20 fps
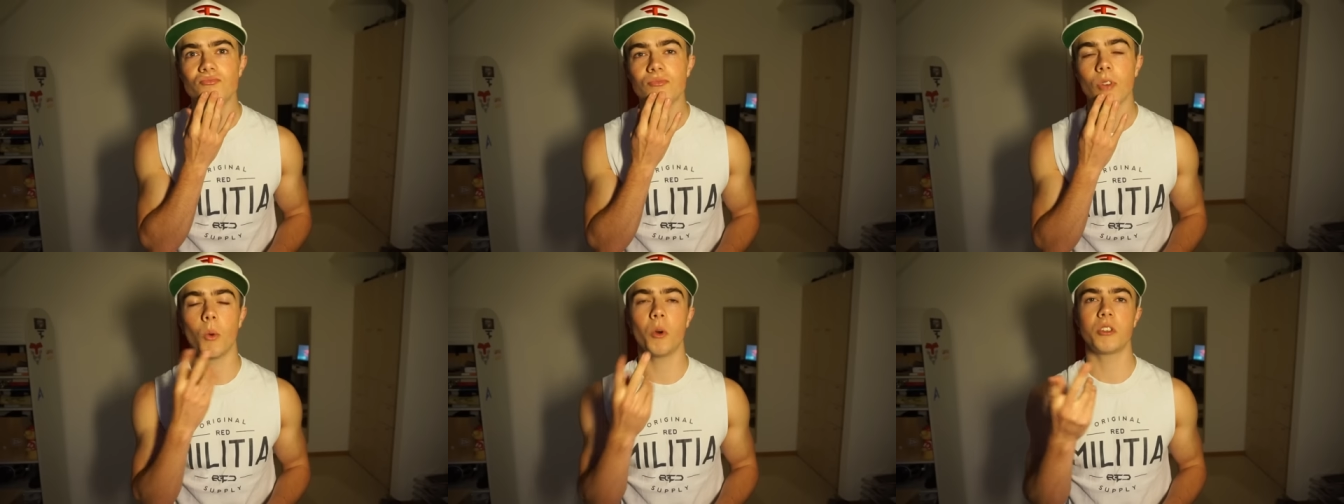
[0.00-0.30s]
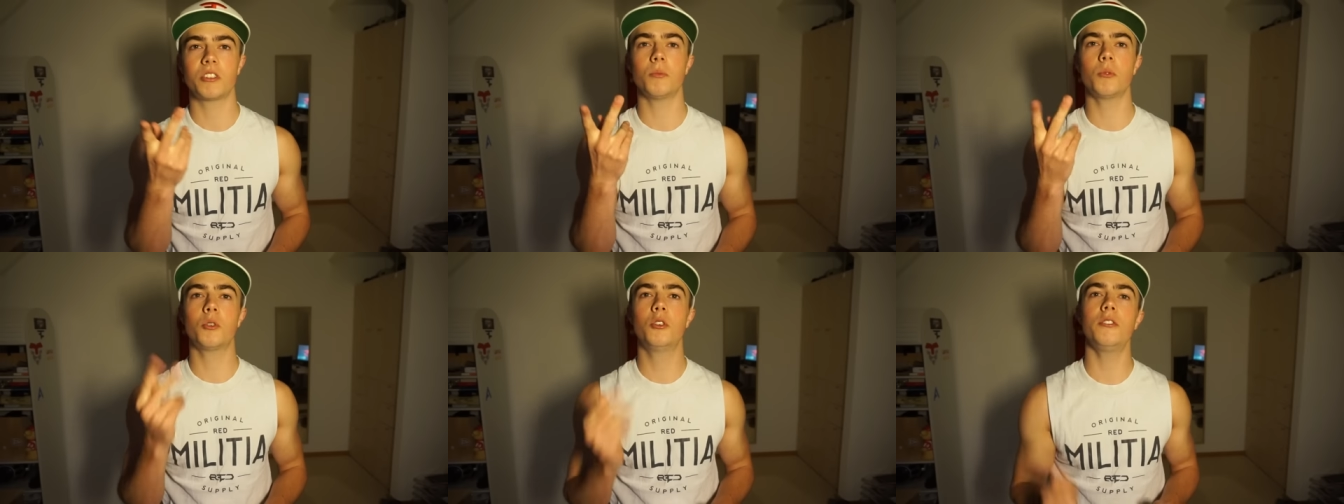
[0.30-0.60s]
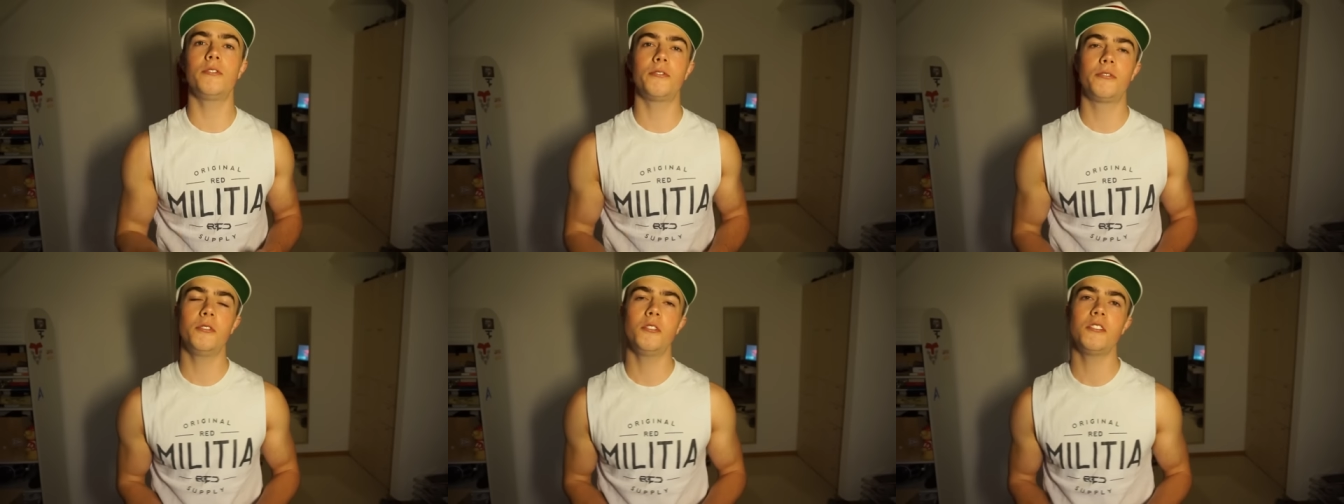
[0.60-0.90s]
what's some
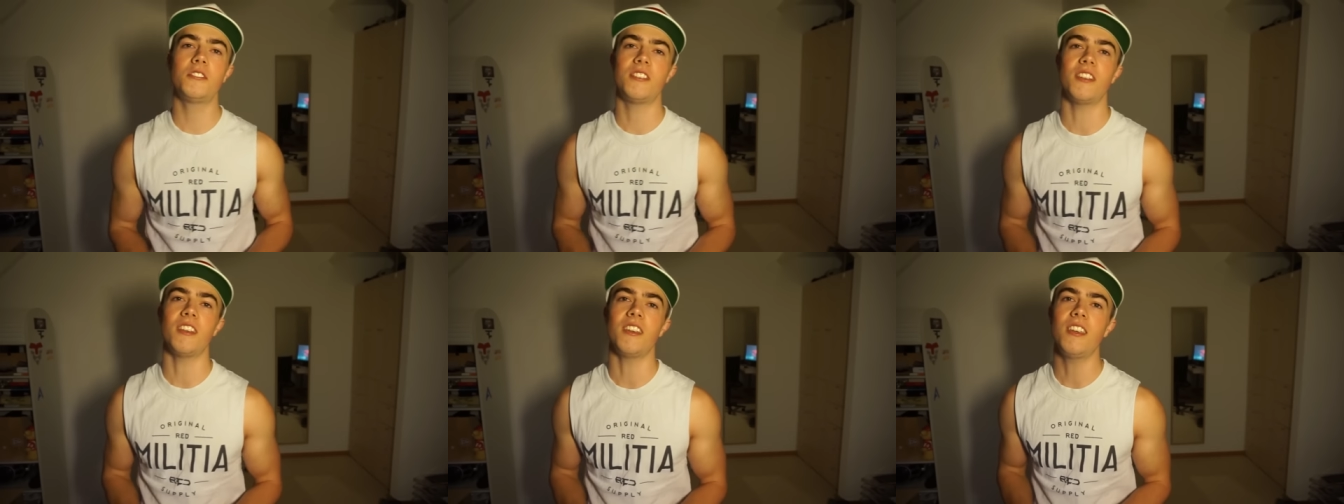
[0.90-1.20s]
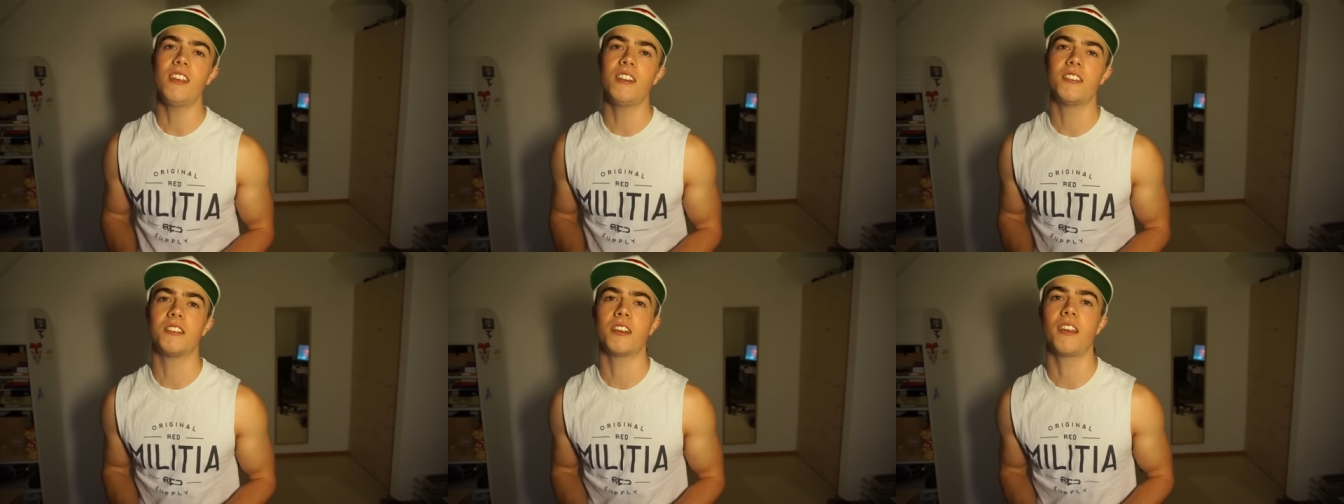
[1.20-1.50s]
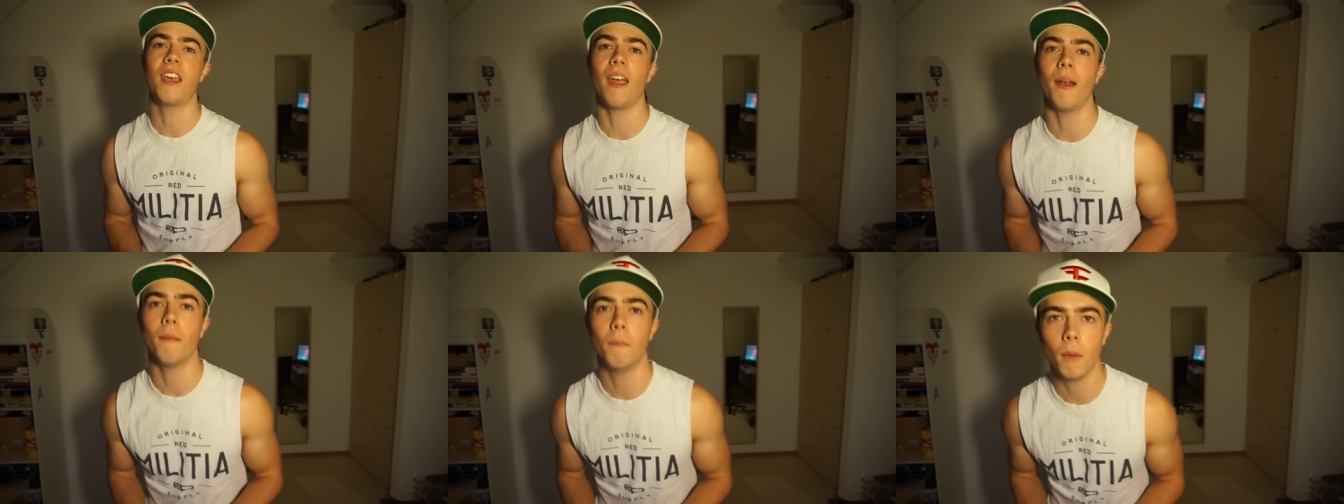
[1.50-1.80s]
good foods to eat to
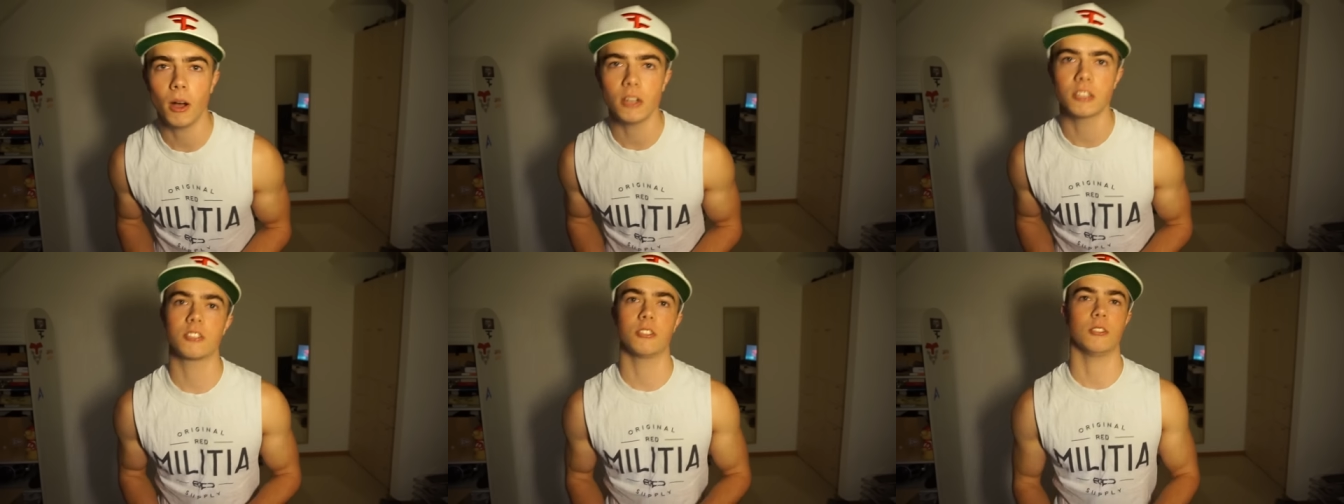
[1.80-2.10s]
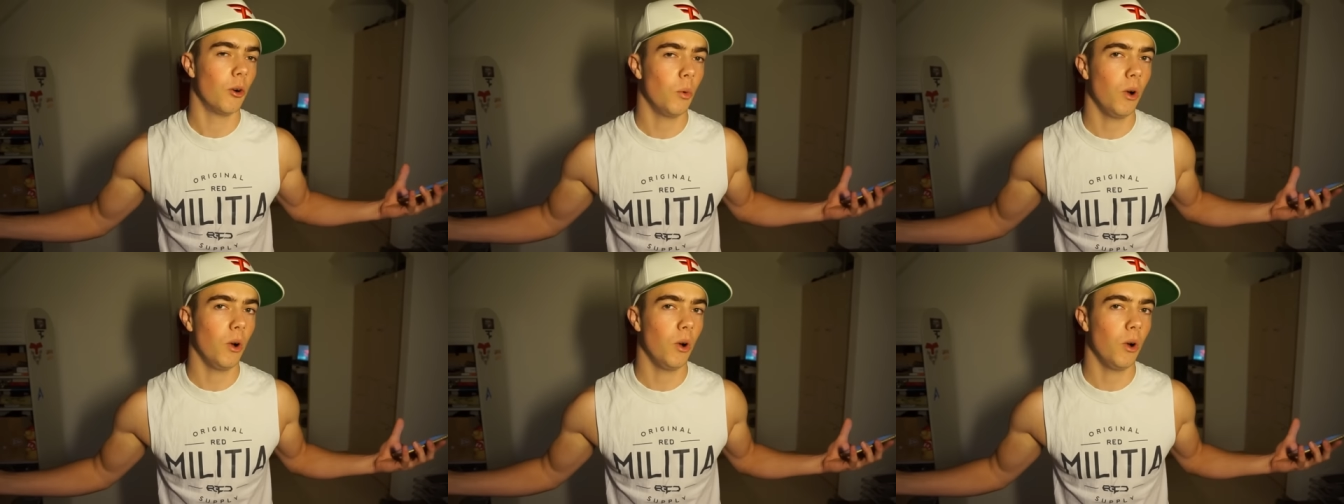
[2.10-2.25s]
gain muscle?